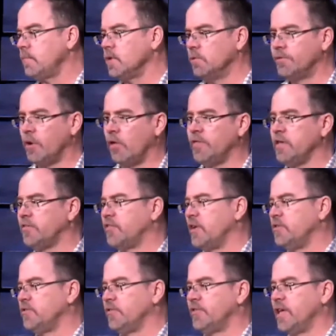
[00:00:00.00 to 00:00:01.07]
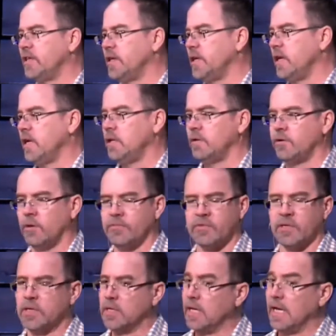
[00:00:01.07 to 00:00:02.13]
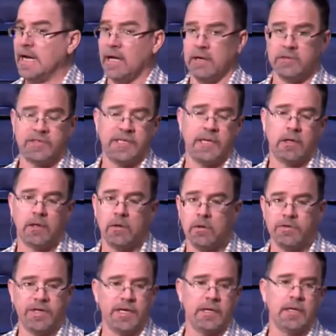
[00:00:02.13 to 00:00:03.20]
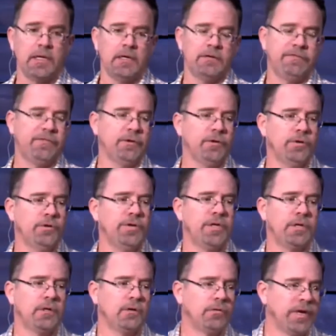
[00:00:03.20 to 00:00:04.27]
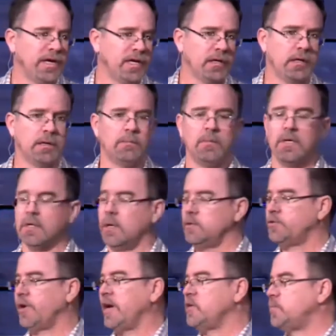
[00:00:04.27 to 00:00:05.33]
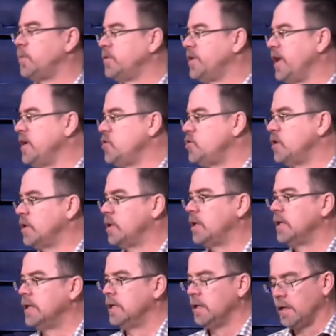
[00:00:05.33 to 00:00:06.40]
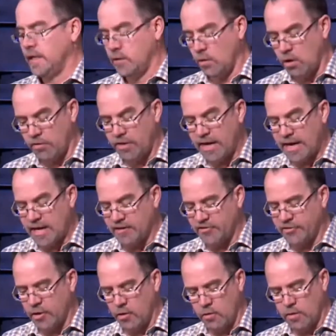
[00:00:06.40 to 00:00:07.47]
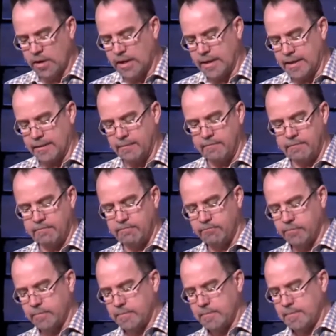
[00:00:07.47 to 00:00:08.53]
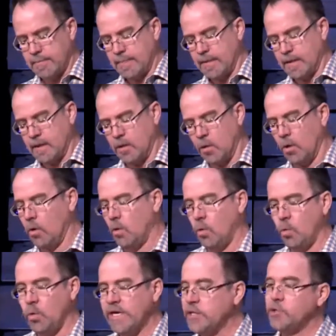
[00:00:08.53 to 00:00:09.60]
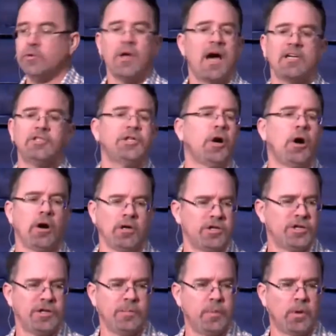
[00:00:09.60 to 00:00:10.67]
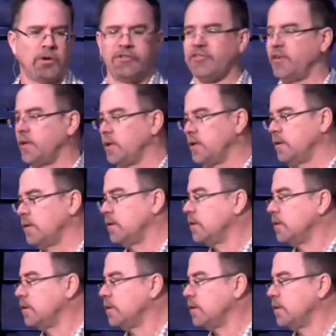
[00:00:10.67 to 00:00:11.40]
with all the essentials that they need in terms of housing, clothing, food, curriculum, transportation, and all that. So we do not charge the person